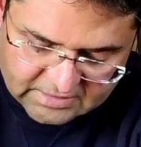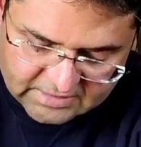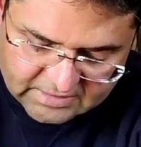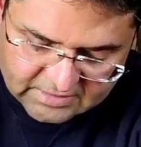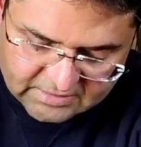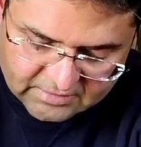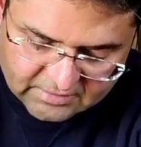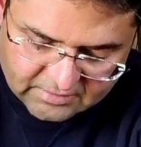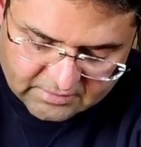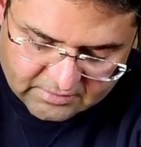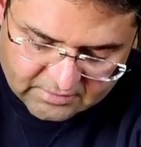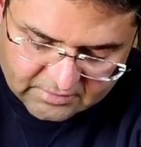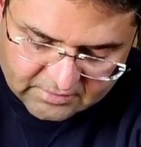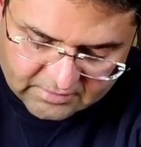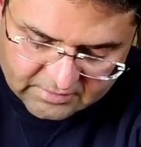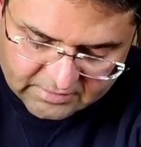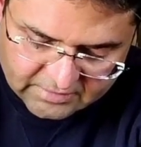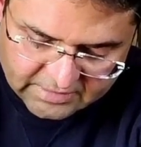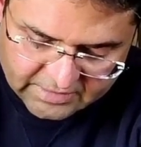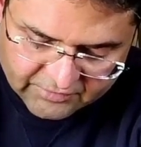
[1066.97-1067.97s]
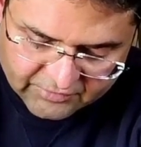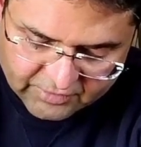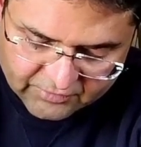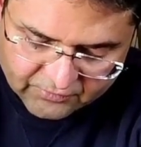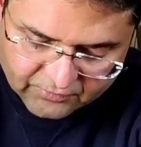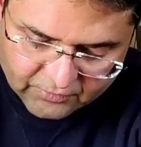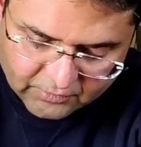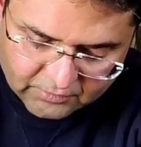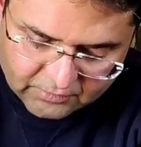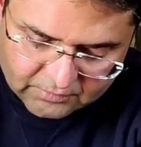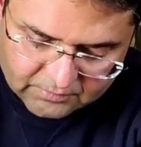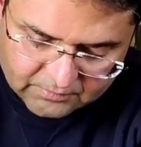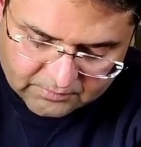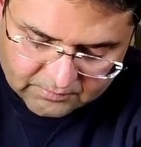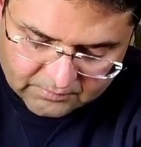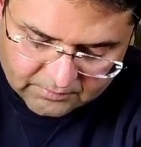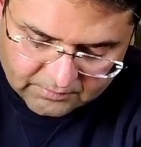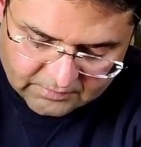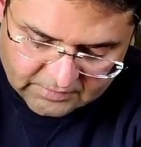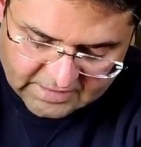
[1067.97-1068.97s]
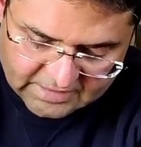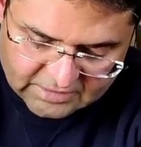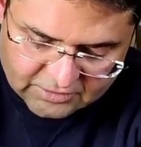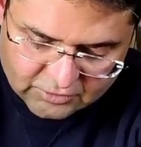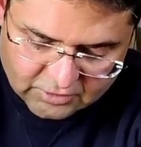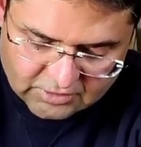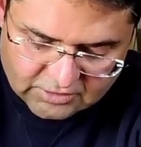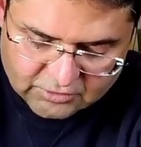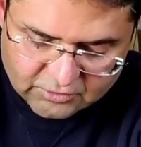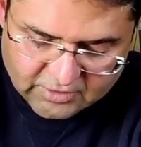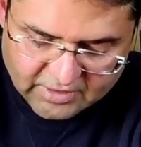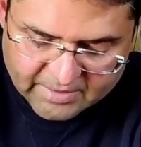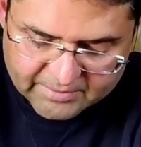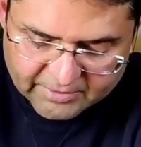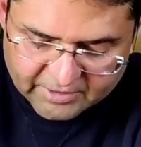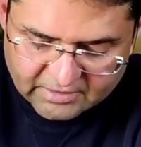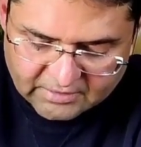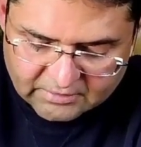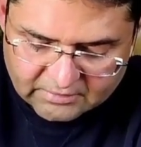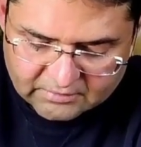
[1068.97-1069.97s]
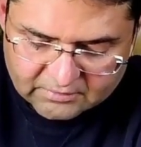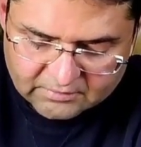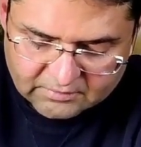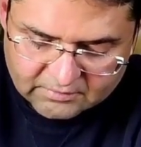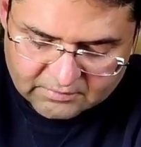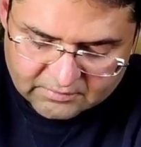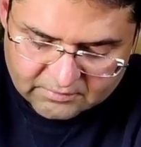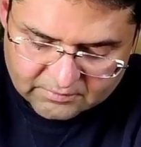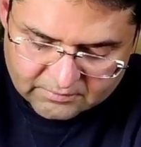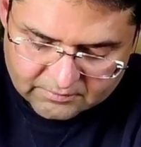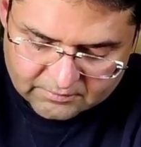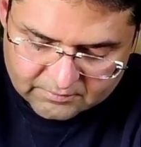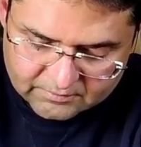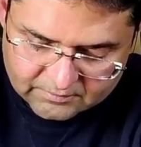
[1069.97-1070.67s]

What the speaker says: reduction in river flow. That is also happening.